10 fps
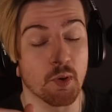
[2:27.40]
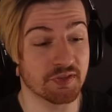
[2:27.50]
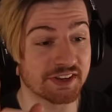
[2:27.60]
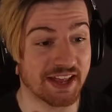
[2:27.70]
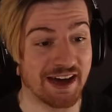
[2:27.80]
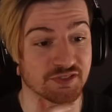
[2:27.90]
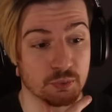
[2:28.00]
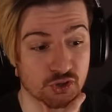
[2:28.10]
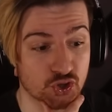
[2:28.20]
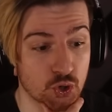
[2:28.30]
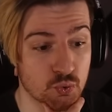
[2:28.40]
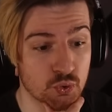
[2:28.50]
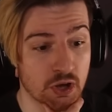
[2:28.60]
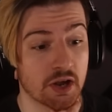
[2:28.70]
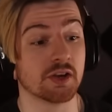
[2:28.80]
more things afterwards too.
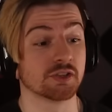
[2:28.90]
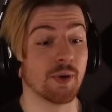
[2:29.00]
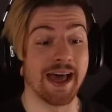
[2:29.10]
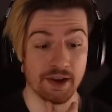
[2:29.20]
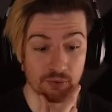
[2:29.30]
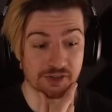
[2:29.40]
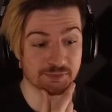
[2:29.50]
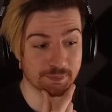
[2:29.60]
So Eleanor's